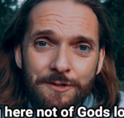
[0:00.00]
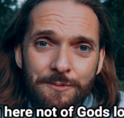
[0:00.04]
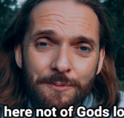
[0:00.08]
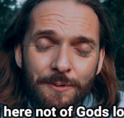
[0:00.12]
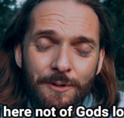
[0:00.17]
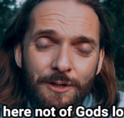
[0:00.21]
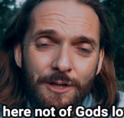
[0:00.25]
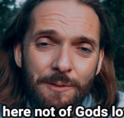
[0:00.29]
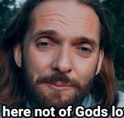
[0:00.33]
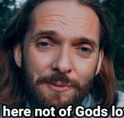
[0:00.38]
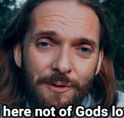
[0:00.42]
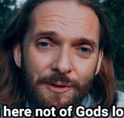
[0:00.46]
will
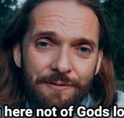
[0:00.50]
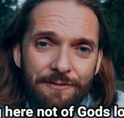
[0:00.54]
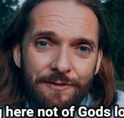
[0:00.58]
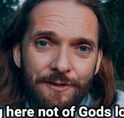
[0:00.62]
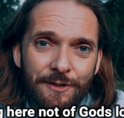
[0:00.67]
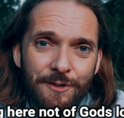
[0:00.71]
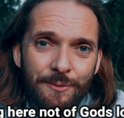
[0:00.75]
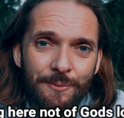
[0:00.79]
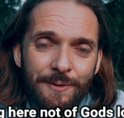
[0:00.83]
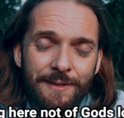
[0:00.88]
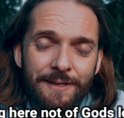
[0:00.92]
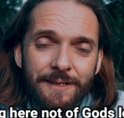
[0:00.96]
come over
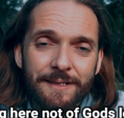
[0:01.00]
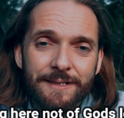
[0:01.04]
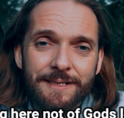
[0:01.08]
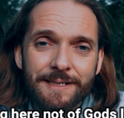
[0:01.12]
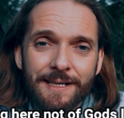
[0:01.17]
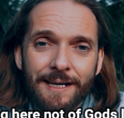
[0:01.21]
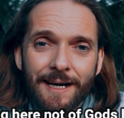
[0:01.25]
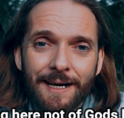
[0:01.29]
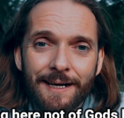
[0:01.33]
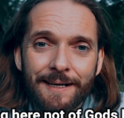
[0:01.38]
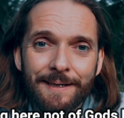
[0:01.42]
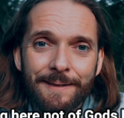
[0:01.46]
you in the
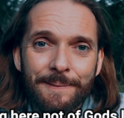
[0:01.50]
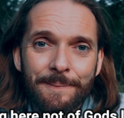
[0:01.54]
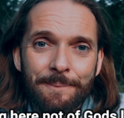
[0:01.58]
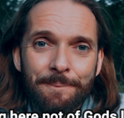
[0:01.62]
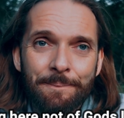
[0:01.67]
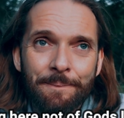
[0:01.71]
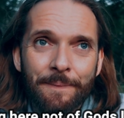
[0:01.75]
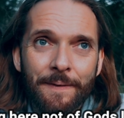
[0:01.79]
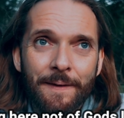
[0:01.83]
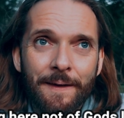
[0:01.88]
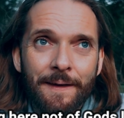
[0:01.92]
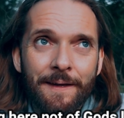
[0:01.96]
sky.
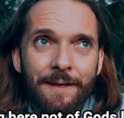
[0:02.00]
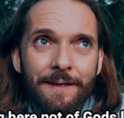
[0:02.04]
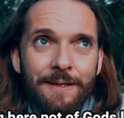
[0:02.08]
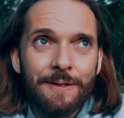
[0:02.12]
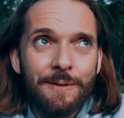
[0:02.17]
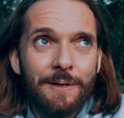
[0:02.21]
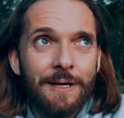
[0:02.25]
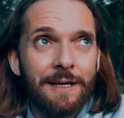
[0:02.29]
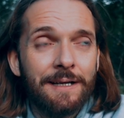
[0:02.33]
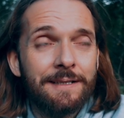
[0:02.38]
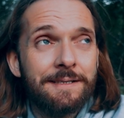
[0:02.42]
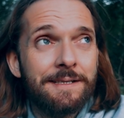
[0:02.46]
You
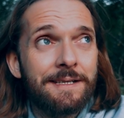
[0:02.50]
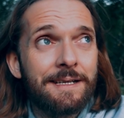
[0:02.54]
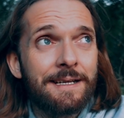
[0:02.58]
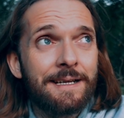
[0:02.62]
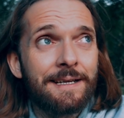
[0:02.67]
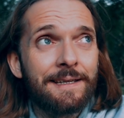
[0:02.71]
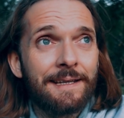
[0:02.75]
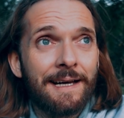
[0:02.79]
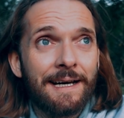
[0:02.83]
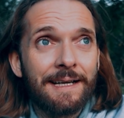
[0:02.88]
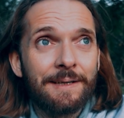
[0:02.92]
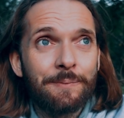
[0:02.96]
can't say
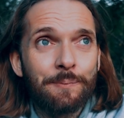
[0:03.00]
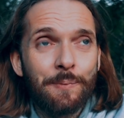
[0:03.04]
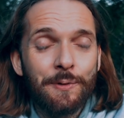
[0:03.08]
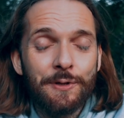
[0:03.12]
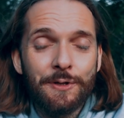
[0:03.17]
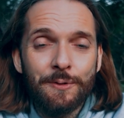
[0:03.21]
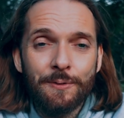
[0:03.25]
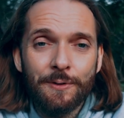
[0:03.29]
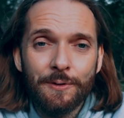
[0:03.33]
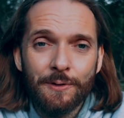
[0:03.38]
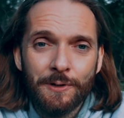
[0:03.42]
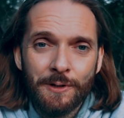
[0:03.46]
that, but
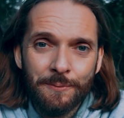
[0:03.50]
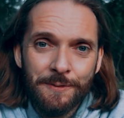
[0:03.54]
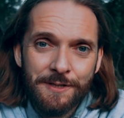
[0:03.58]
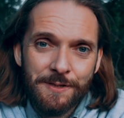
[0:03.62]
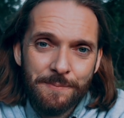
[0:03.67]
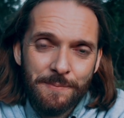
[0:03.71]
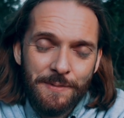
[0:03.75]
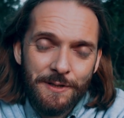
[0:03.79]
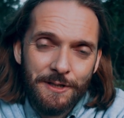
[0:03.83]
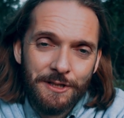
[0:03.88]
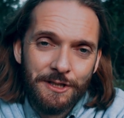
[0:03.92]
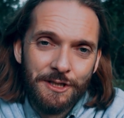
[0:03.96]
you can always
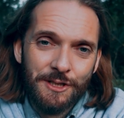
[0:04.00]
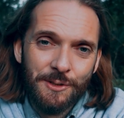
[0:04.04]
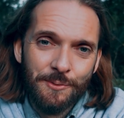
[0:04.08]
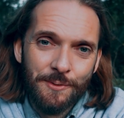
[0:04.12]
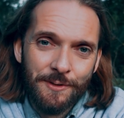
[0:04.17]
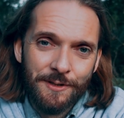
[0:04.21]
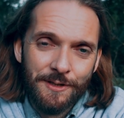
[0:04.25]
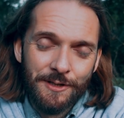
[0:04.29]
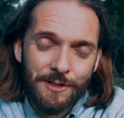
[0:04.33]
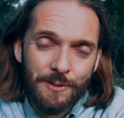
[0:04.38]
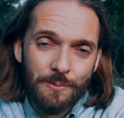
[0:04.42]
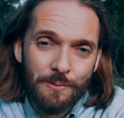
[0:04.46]
make sure
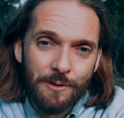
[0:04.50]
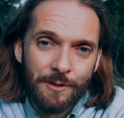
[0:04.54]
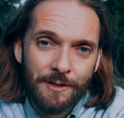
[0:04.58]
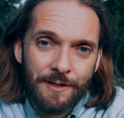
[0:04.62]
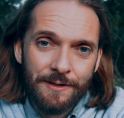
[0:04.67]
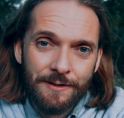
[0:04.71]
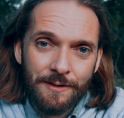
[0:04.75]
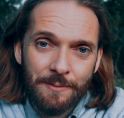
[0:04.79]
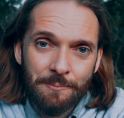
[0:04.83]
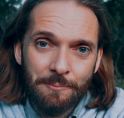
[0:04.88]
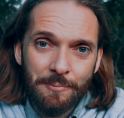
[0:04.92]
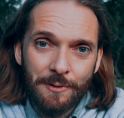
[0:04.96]
that you look
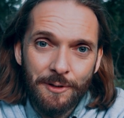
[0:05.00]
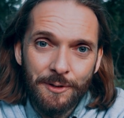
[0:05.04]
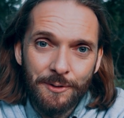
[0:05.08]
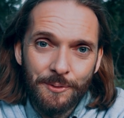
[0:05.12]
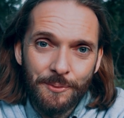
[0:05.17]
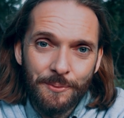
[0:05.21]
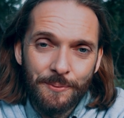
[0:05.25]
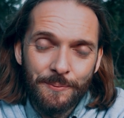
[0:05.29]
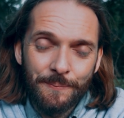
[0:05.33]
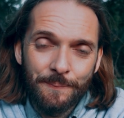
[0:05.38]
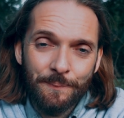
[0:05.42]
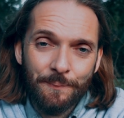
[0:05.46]
at the
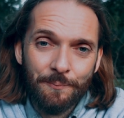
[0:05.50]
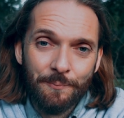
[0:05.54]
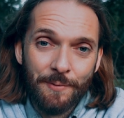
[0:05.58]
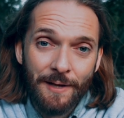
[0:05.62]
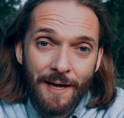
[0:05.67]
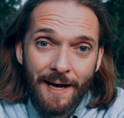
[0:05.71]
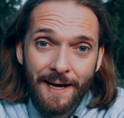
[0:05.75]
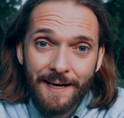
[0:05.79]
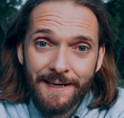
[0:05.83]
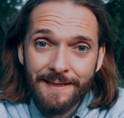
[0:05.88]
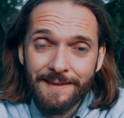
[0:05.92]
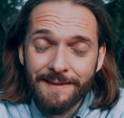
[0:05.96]
blue
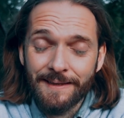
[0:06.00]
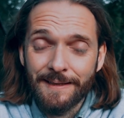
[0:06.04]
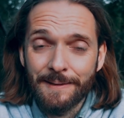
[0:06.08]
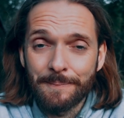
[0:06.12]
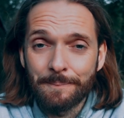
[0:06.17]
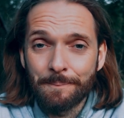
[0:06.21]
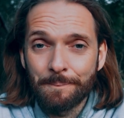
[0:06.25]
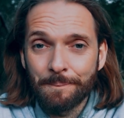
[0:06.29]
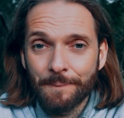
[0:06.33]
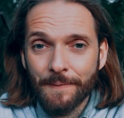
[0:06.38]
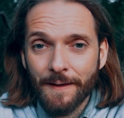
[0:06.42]
behind them.